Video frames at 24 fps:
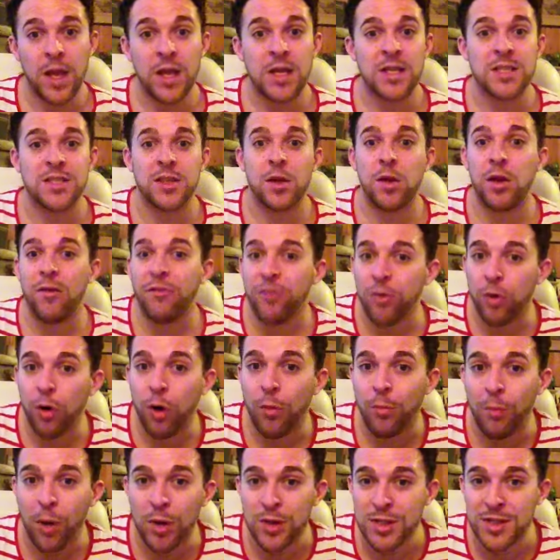So if you're a
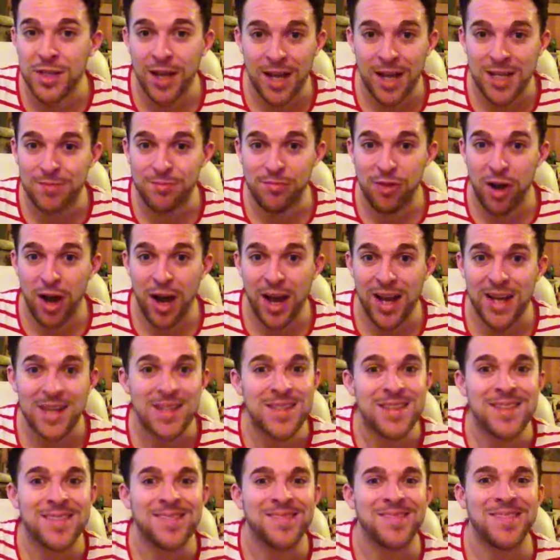modernised
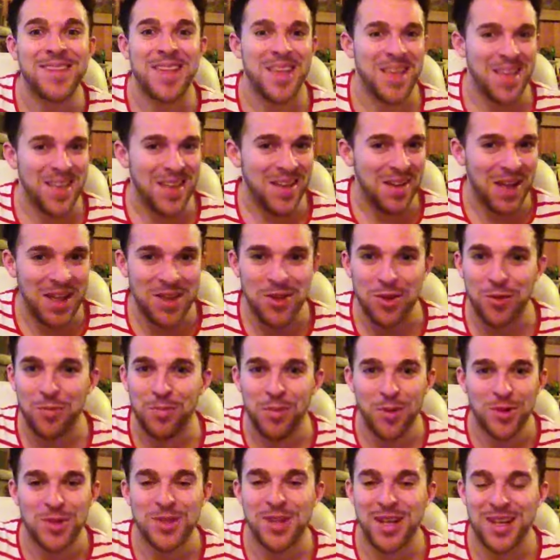bride and your
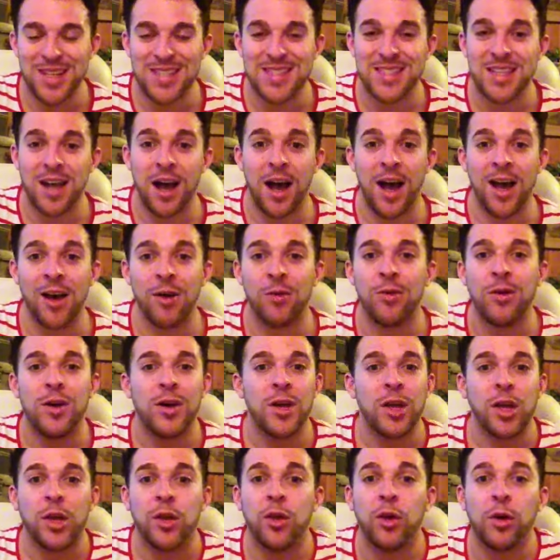modernised style,
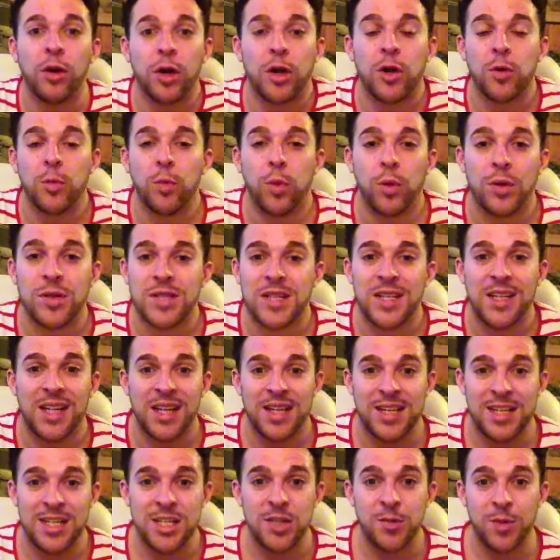you're not going to want a
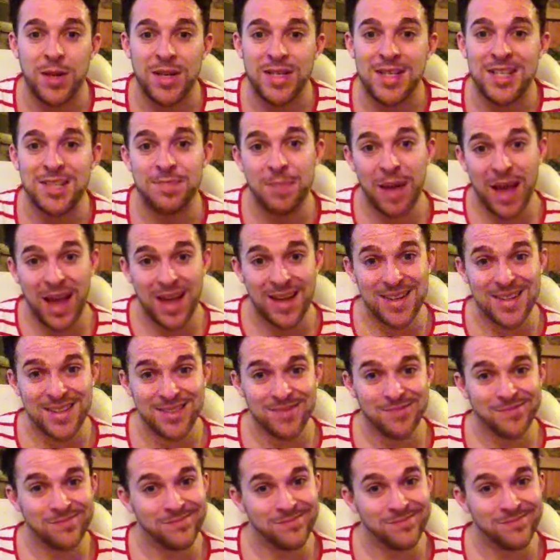1920s band,